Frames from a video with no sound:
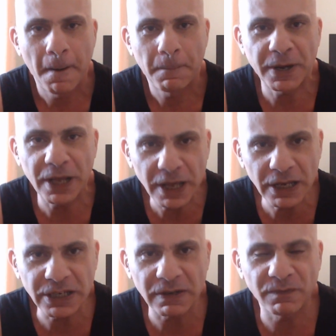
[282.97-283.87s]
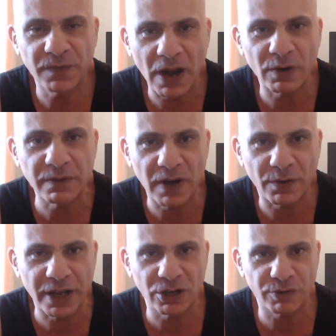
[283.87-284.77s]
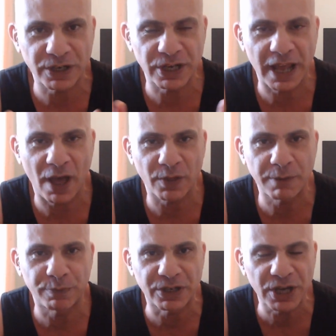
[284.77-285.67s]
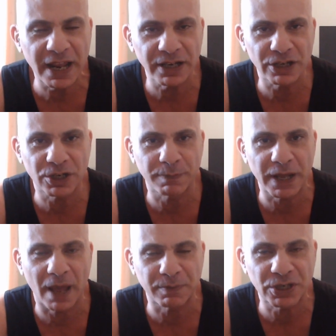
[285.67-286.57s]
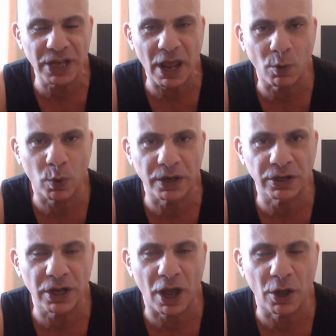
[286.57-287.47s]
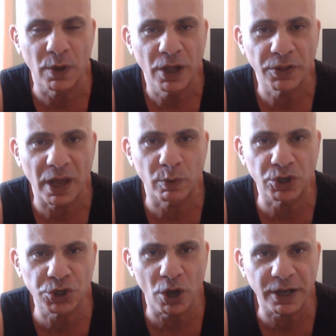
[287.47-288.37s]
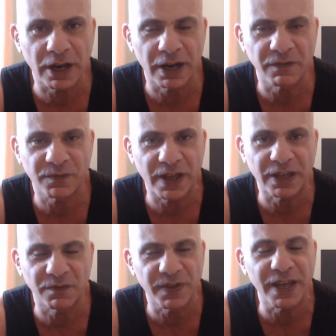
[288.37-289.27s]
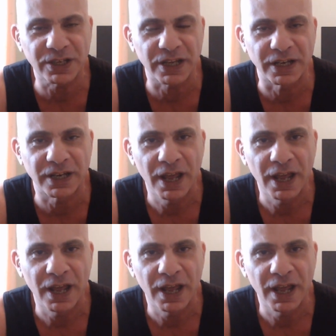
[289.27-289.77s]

But it is very, very interesting how they pretended to be upset when, you know, they were shockingly fake evicted.